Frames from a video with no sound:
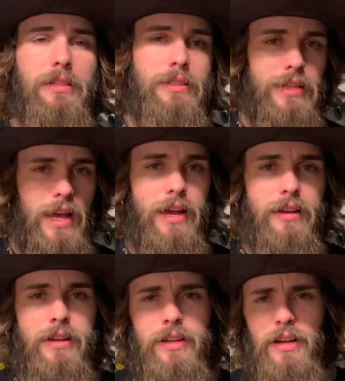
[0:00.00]
Today,
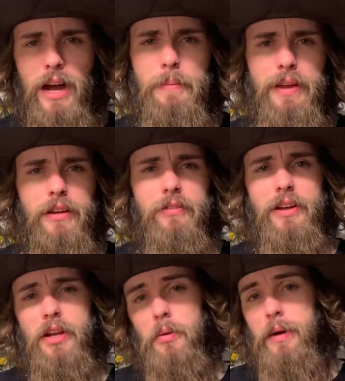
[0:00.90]
I'm making a
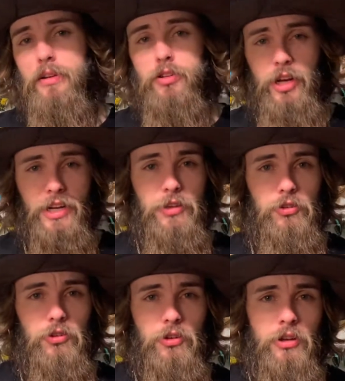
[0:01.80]
video about drainage.